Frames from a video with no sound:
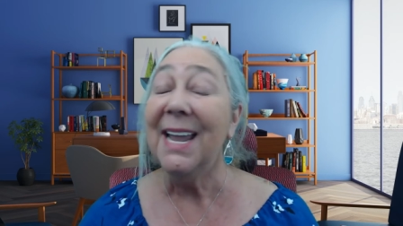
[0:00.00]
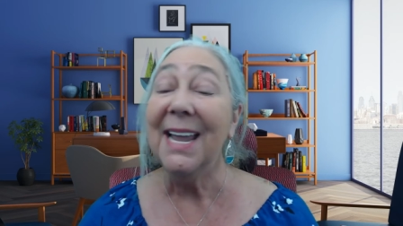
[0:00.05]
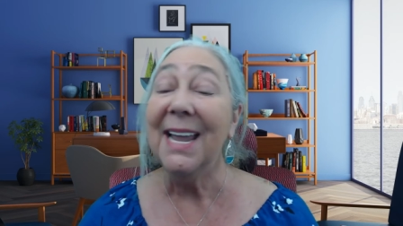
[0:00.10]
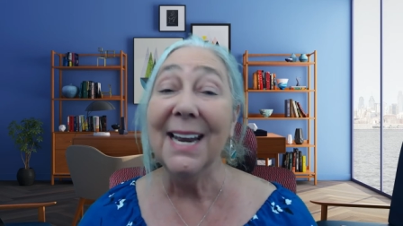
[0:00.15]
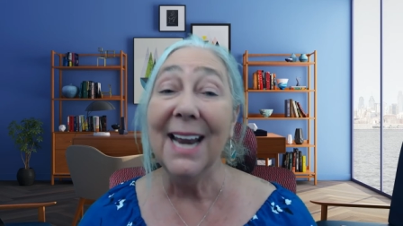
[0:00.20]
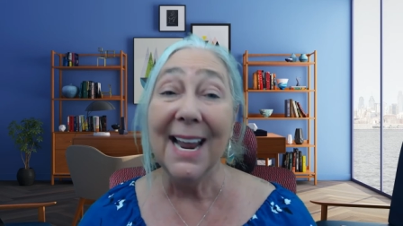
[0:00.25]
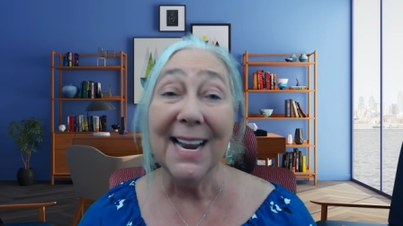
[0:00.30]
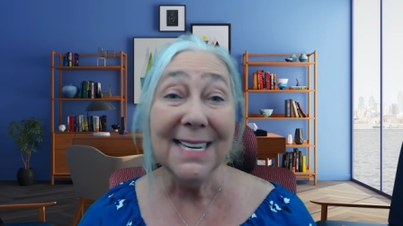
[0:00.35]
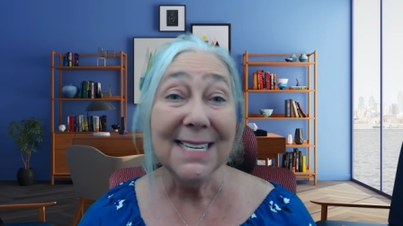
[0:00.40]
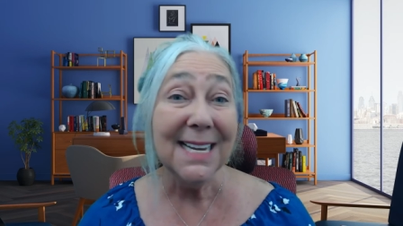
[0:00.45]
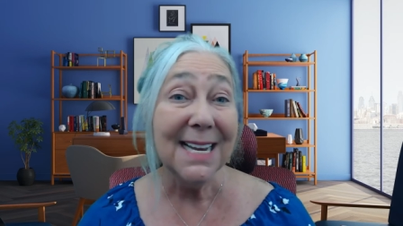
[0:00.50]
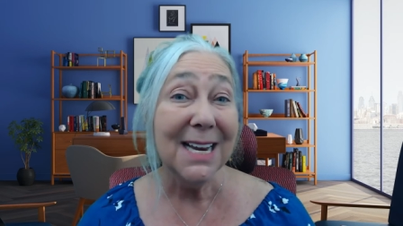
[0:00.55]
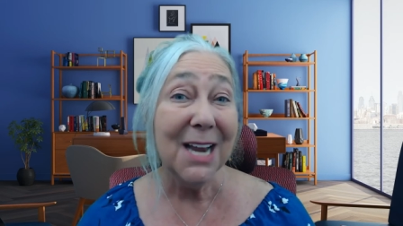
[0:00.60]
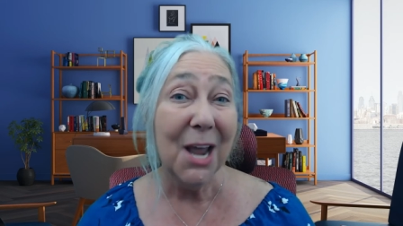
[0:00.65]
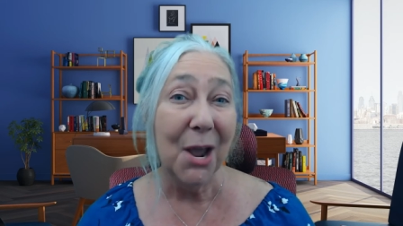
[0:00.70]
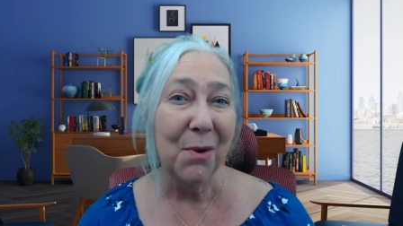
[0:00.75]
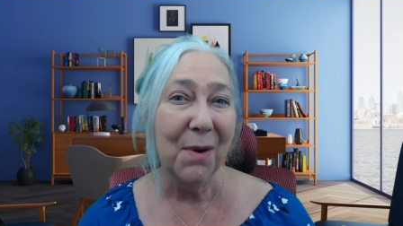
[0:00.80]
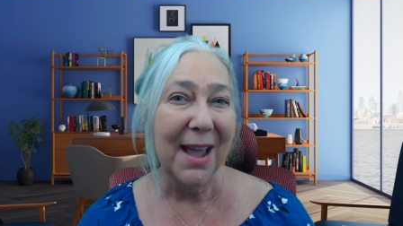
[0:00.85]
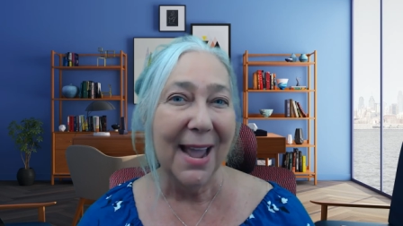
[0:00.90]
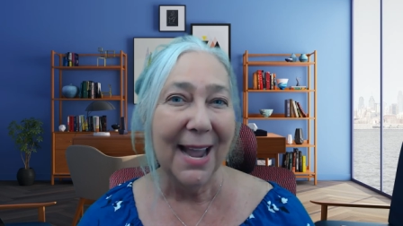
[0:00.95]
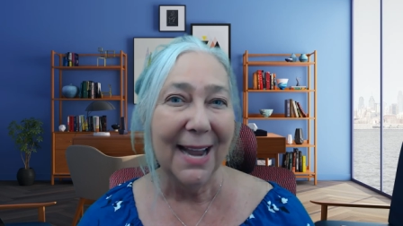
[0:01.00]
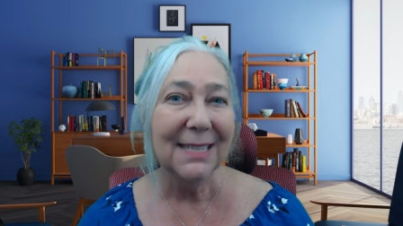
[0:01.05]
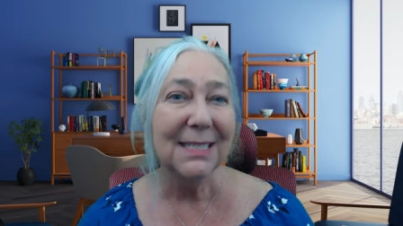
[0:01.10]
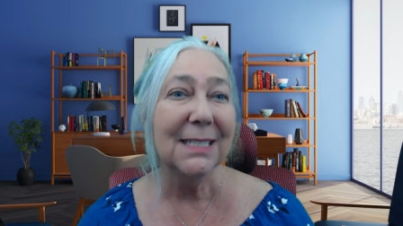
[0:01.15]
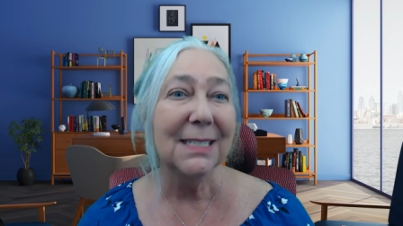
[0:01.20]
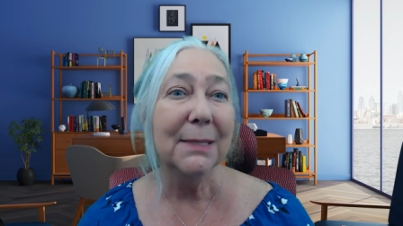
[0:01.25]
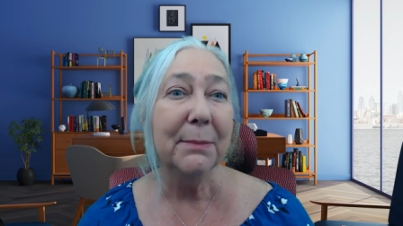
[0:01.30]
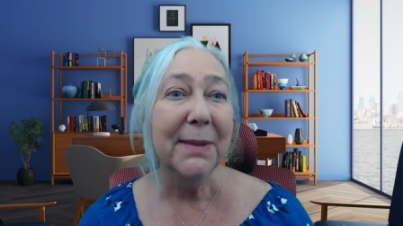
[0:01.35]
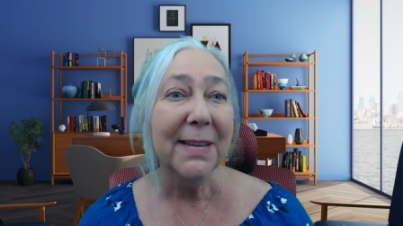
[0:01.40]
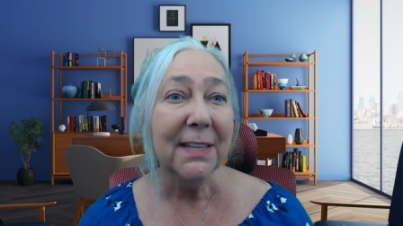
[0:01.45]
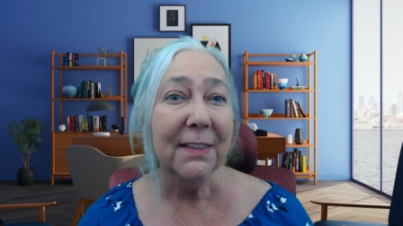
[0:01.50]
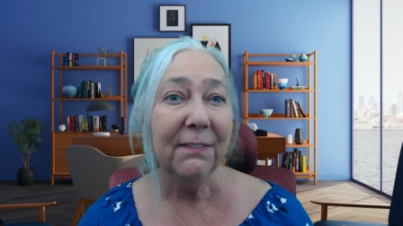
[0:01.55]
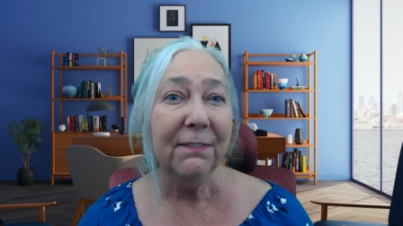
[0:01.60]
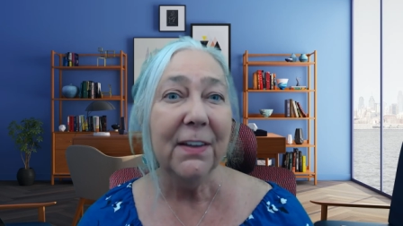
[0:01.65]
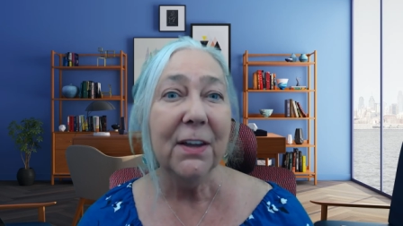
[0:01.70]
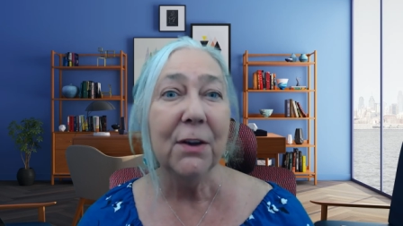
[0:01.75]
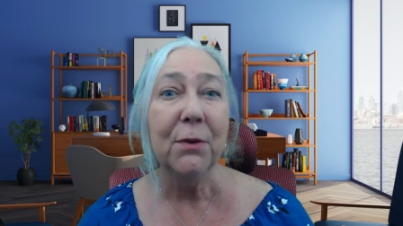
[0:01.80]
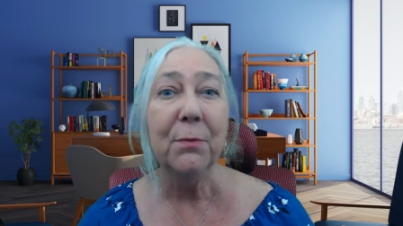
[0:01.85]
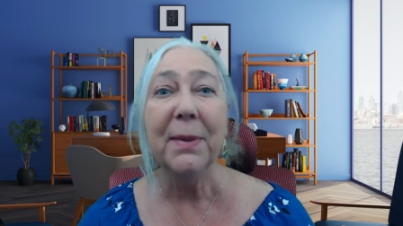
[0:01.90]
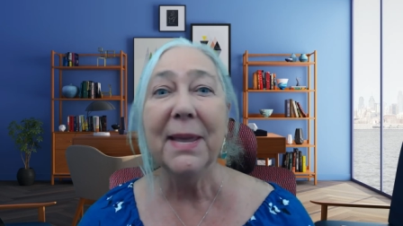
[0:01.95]
In 1808,
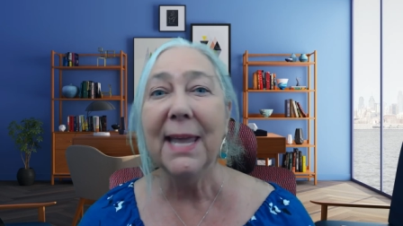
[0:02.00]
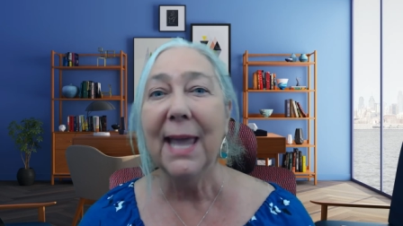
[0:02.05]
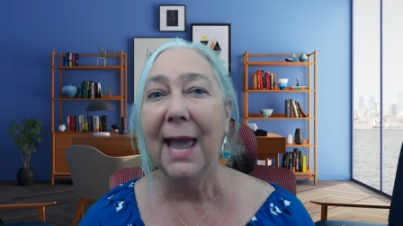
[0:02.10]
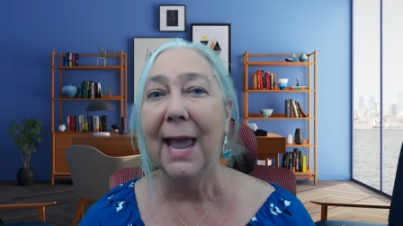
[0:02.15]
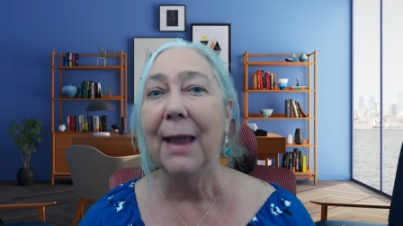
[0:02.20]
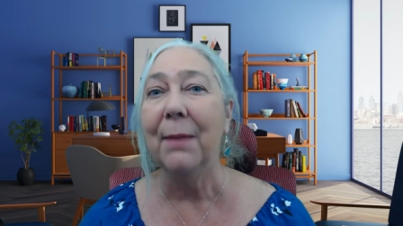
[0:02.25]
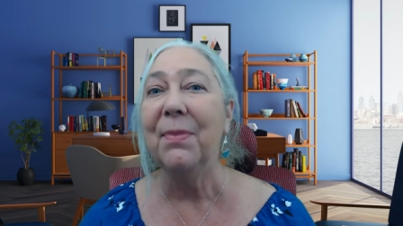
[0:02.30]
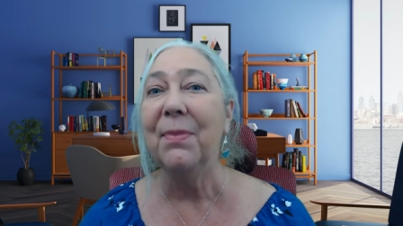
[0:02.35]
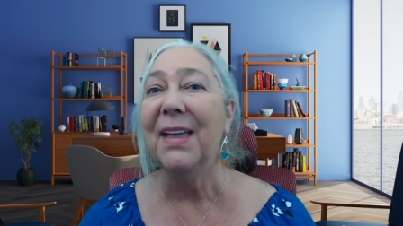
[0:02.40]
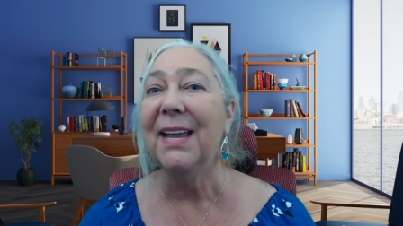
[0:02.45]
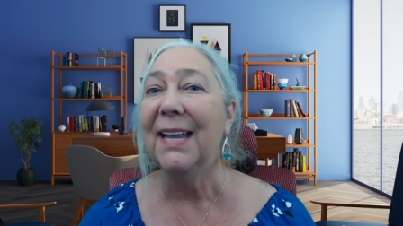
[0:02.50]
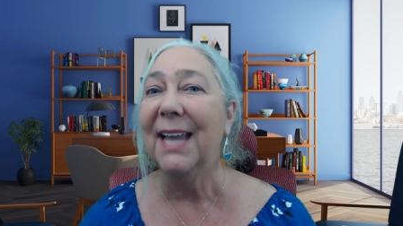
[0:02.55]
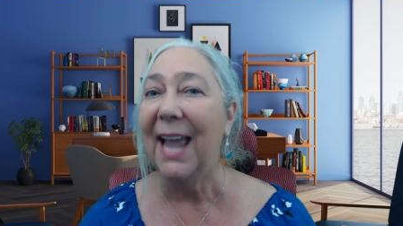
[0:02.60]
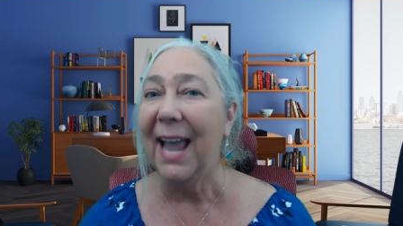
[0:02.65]
Smithville became the